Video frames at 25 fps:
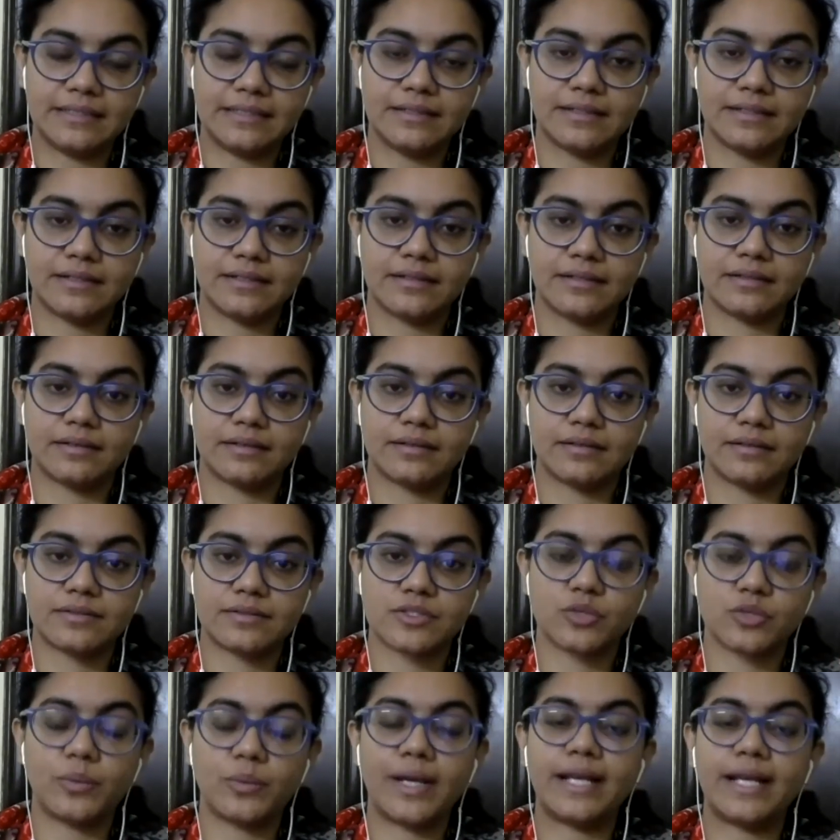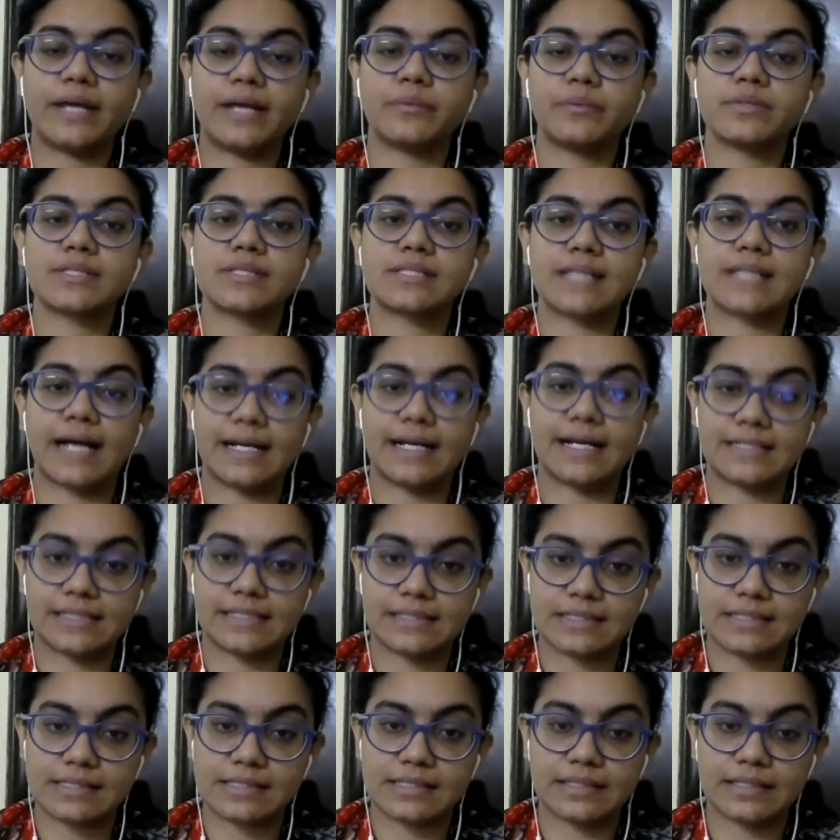So while I was at
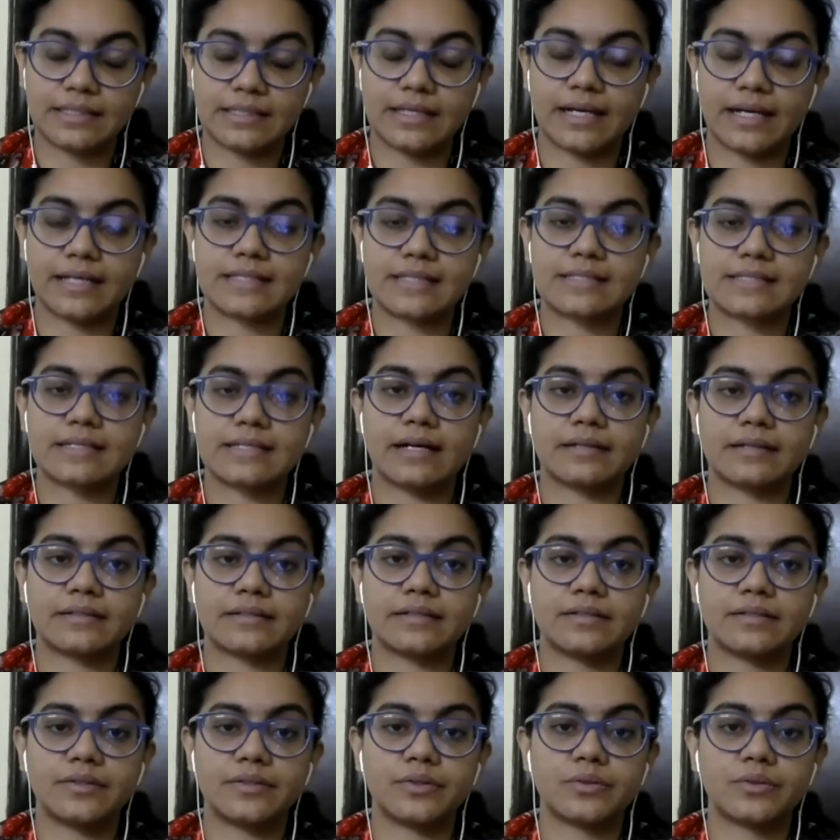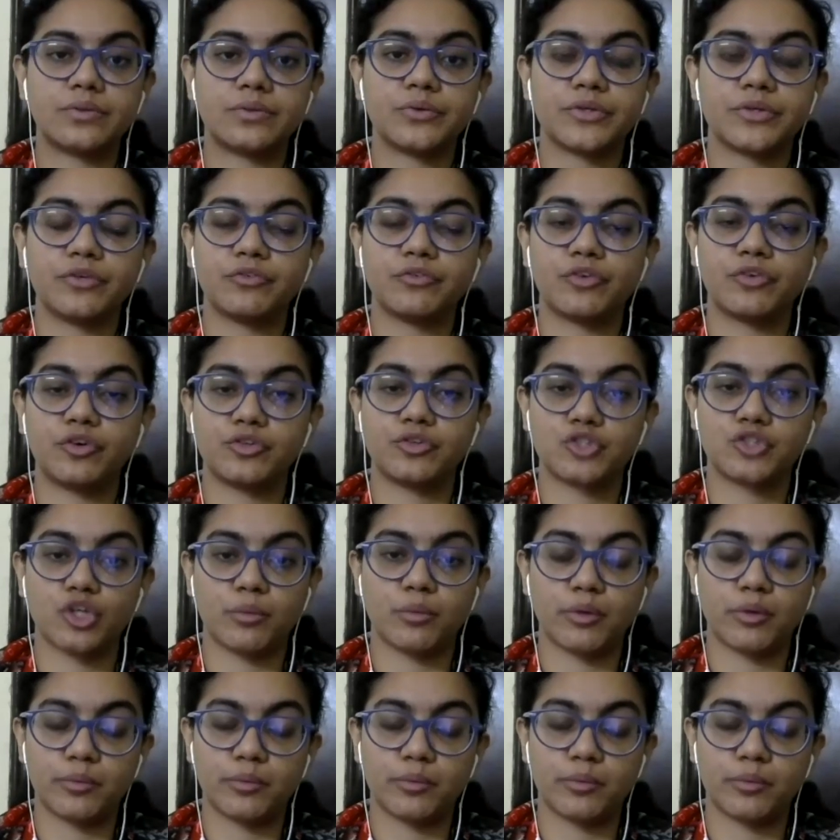LSE, I started, looking for job
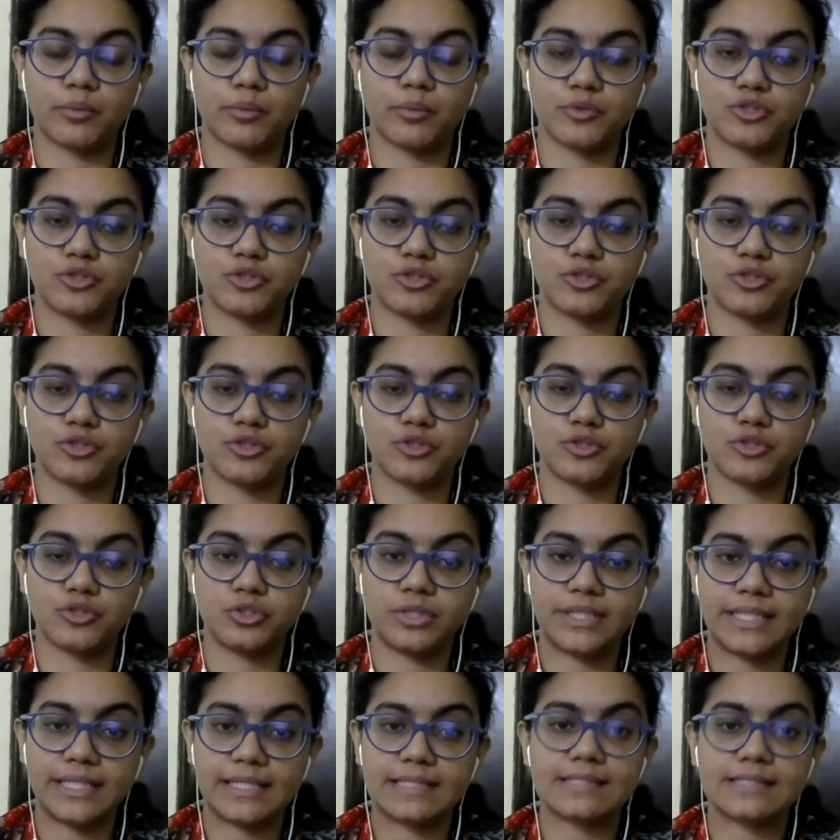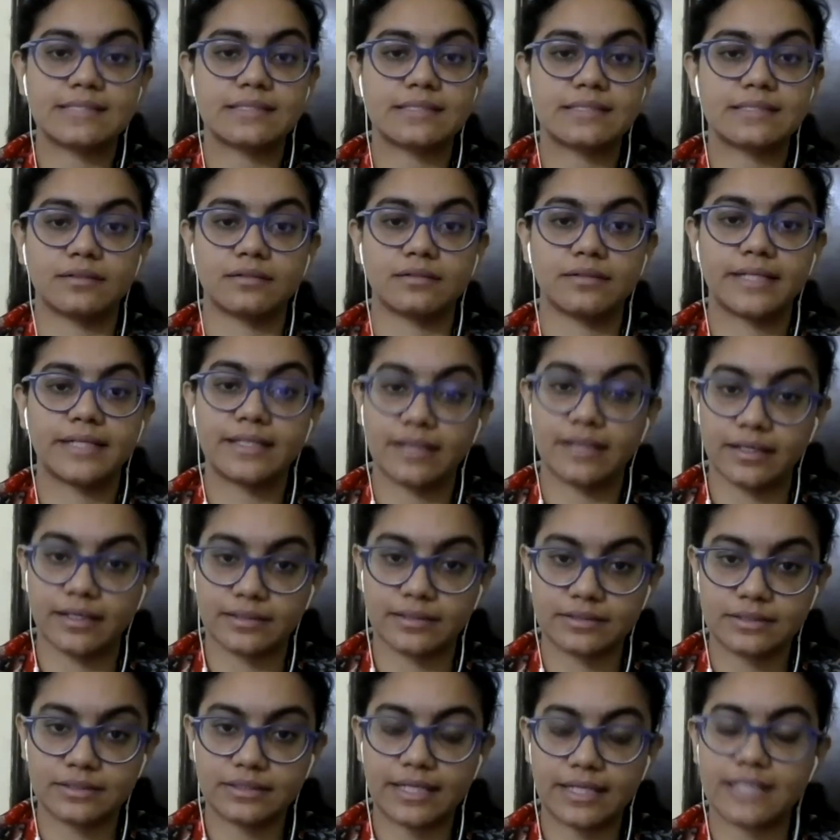opportunities in London
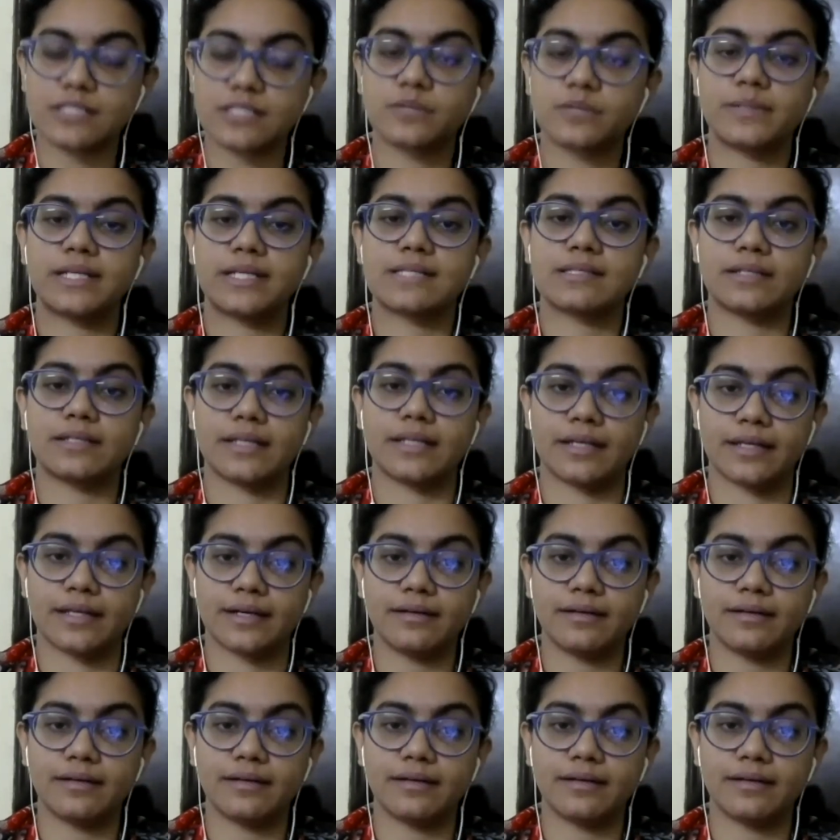as well as in India.